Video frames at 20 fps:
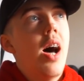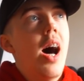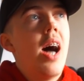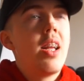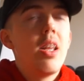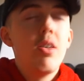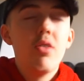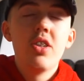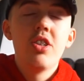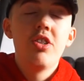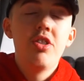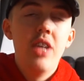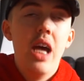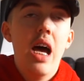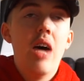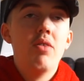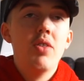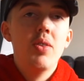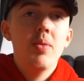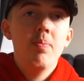i give it a
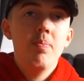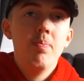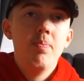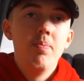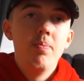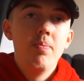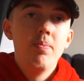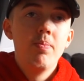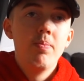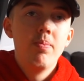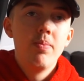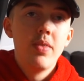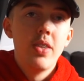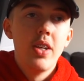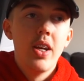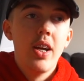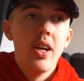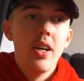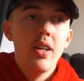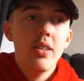7.
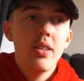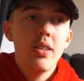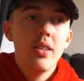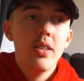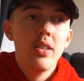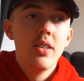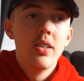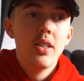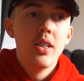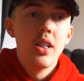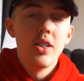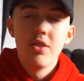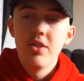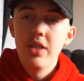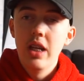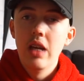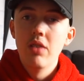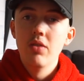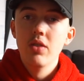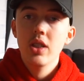Yeah, a
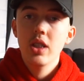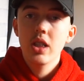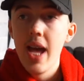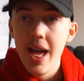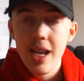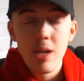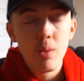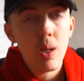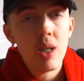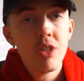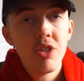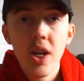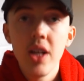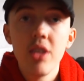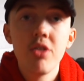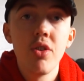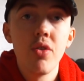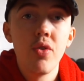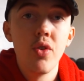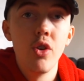7. Anyways, that
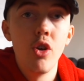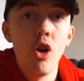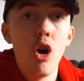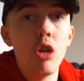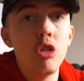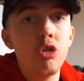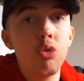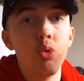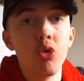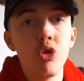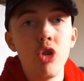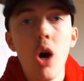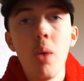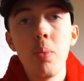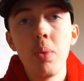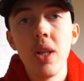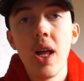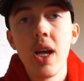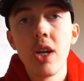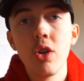is it for now, so
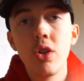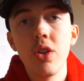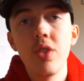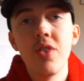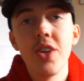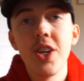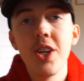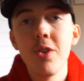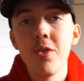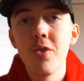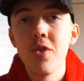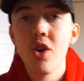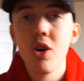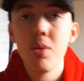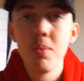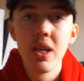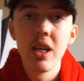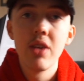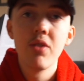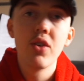drop a like on the video
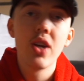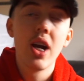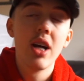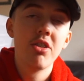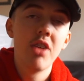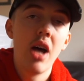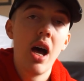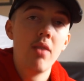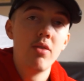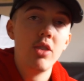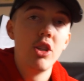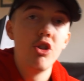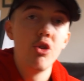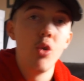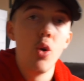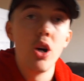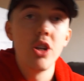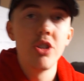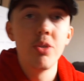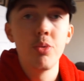for me if you guys have
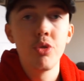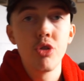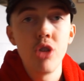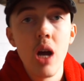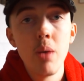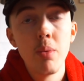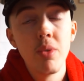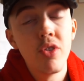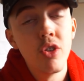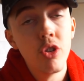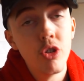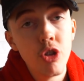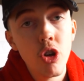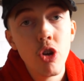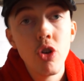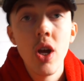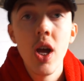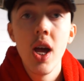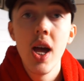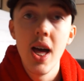enjoyed, subscribe if you're
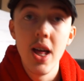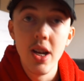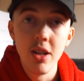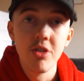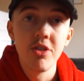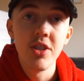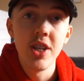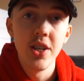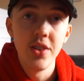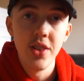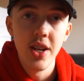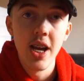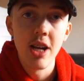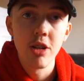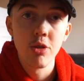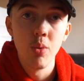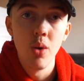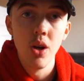new, and I'll see you in the next